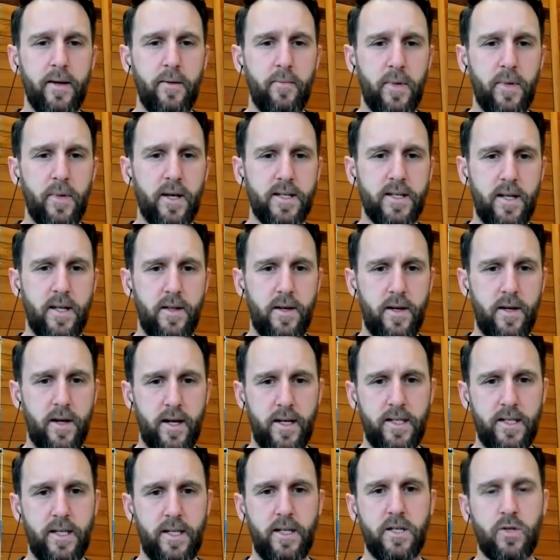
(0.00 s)
because in the
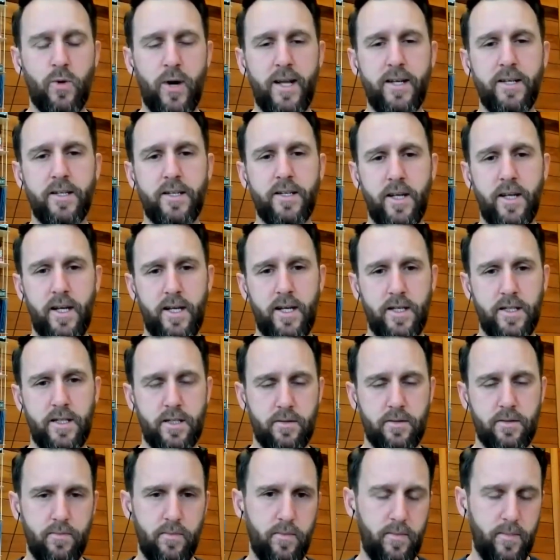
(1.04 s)

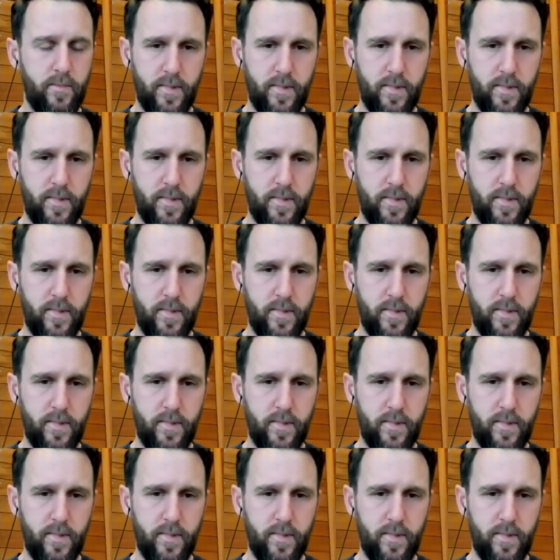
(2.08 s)
1920s